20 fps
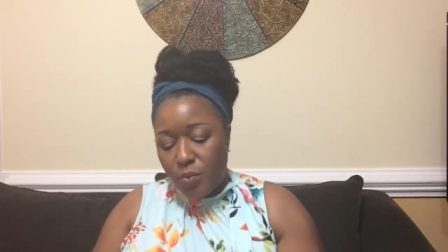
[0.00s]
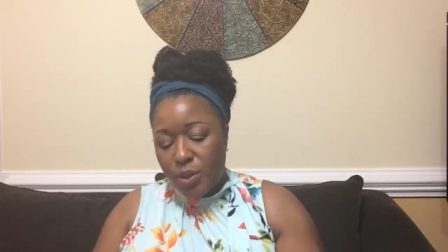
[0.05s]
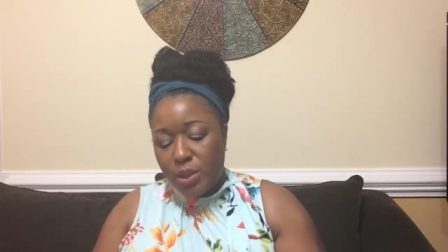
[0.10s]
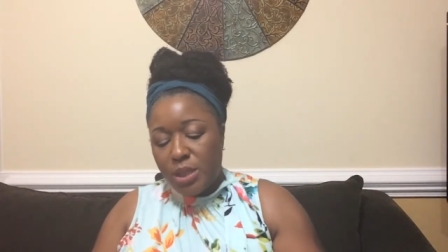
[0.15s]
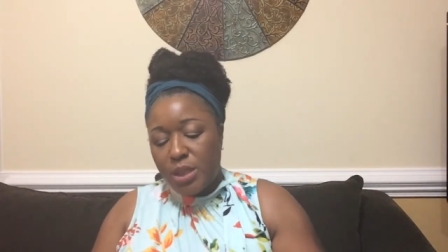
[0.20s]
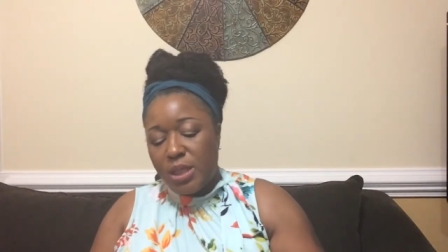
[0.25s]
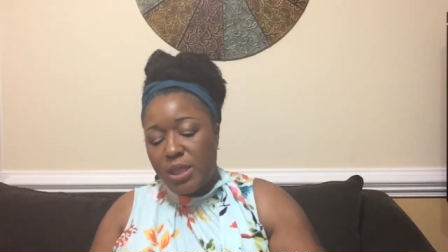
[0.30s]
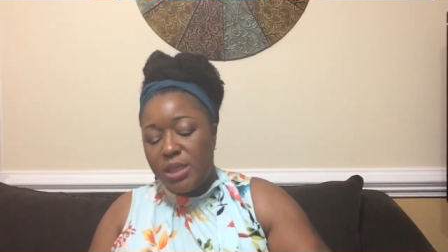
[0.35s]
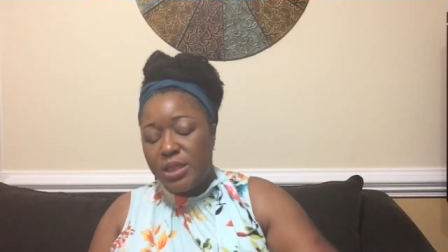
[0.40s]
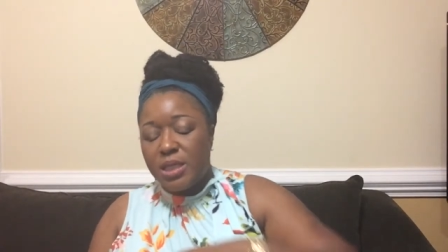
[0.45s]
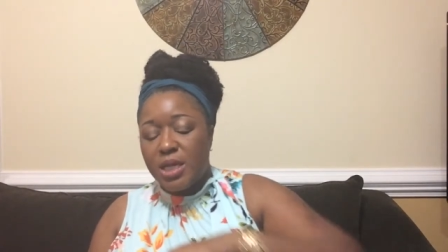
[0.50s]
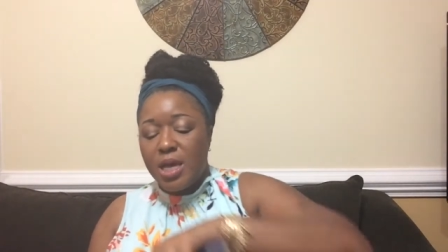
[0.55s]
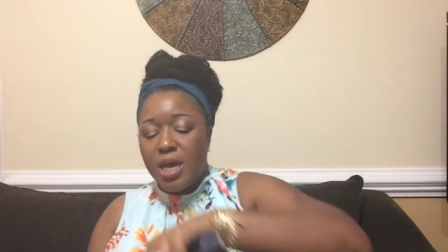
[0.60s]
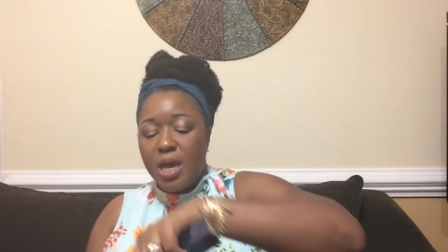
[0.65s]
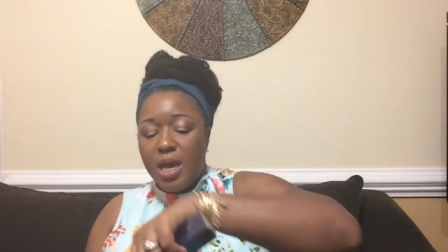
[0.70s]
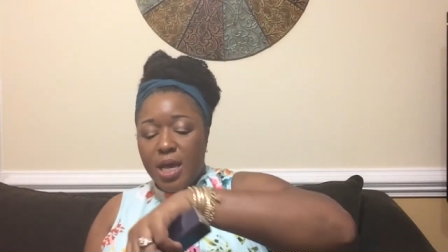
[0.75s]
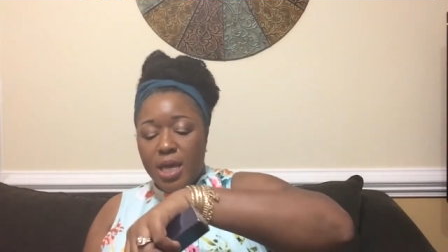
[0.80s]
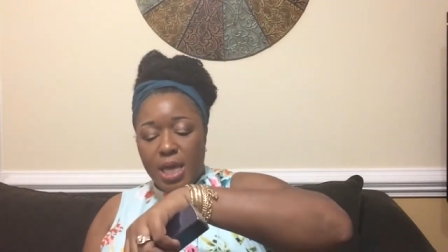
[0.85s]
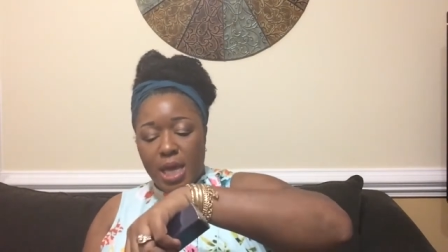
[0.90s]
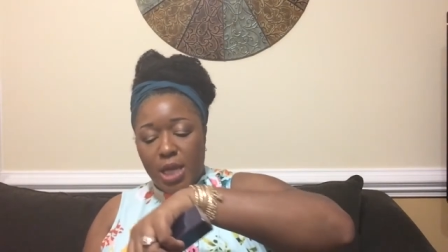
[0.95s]
one of these.
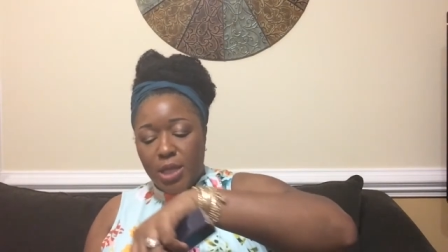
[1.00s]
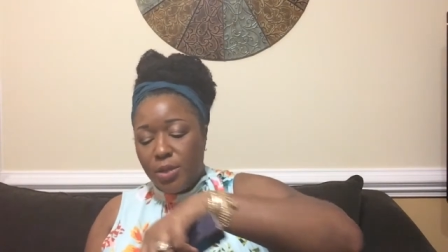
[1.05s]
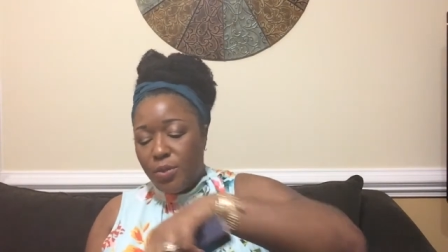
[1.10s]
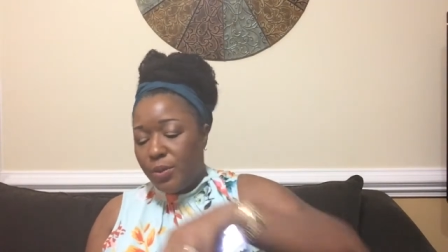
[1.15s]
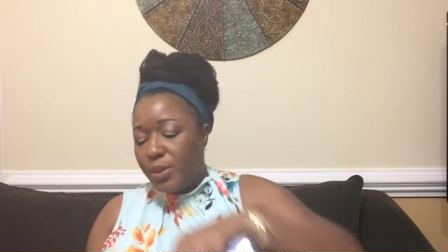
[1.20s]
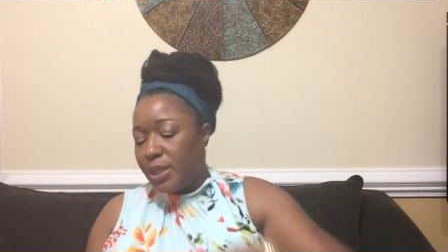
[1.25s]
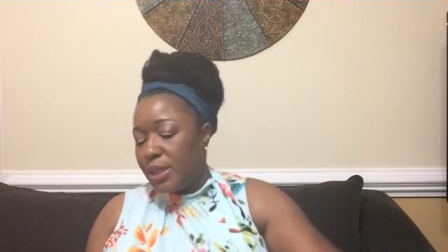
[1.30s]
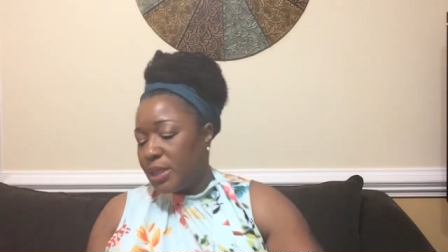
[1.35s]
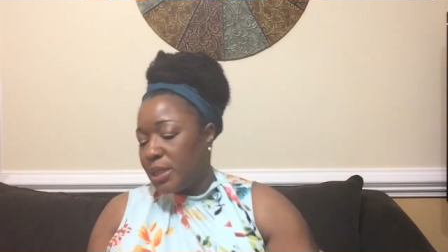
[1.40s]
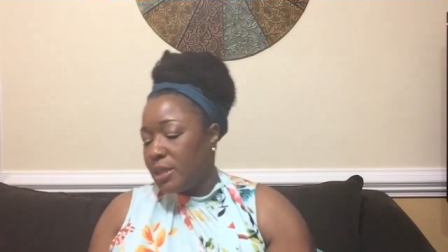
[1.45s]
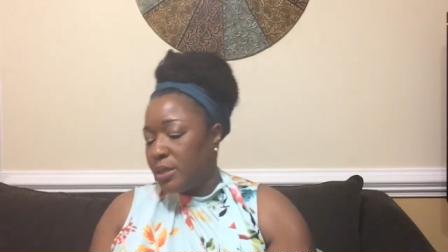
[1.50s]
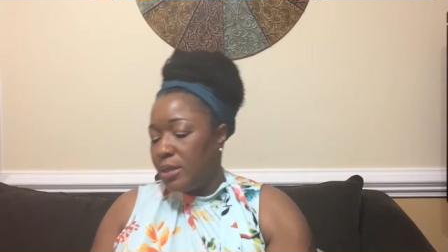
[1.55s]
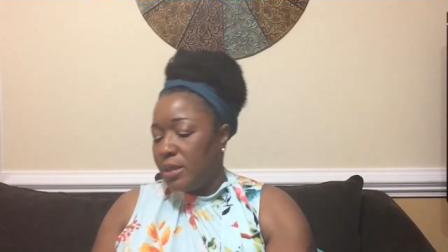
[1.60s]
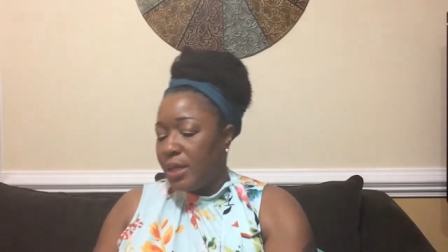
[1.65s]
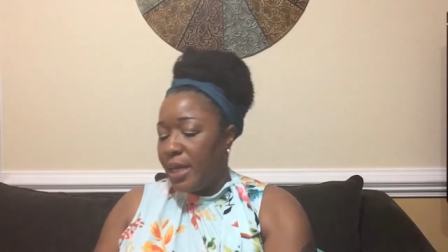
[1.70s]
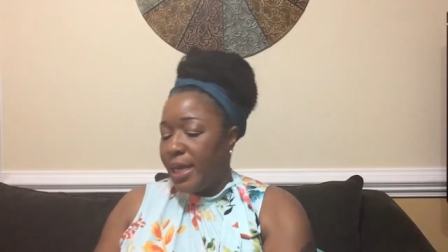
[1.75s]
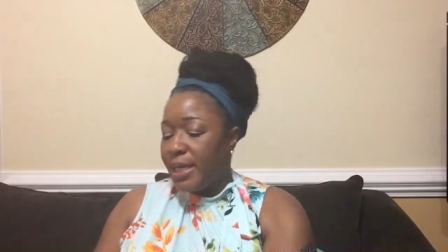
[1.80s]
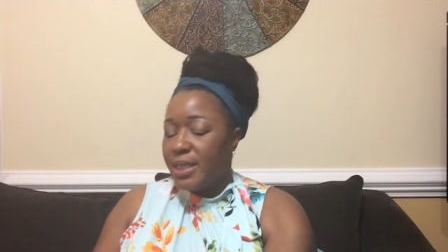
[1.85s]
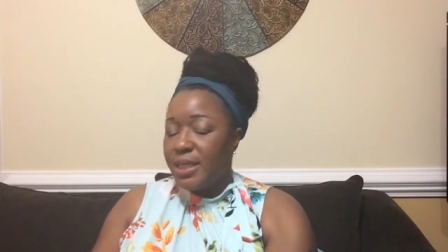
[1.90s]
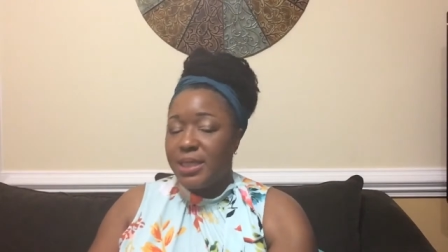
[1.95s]
Y'all know what this look
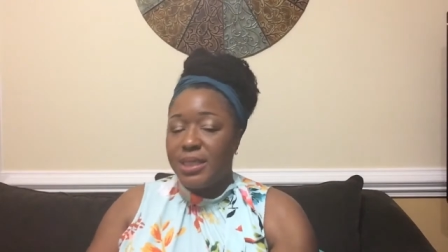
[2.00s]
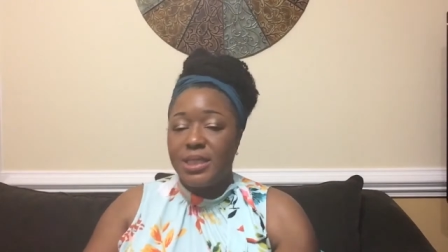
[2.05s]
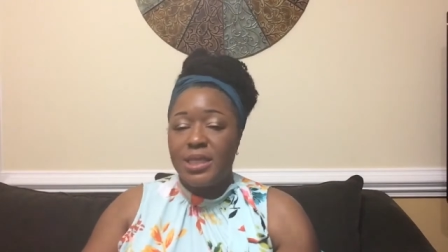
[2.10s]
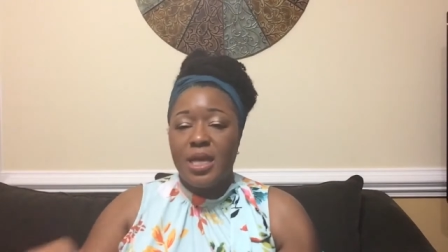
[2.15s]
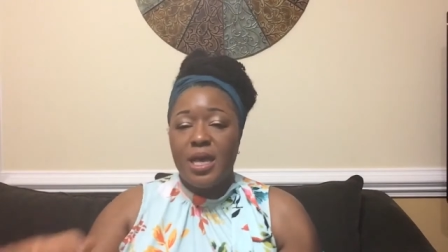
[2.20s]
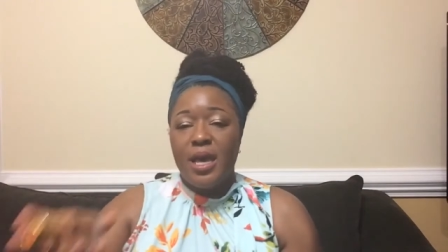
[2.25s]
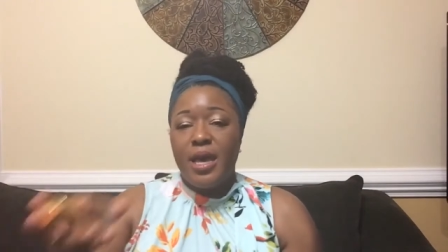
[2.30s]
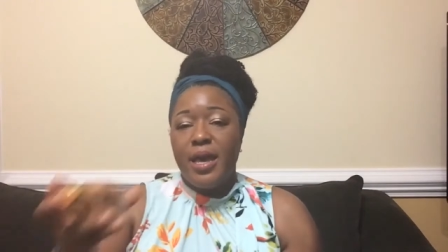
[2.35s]
like. This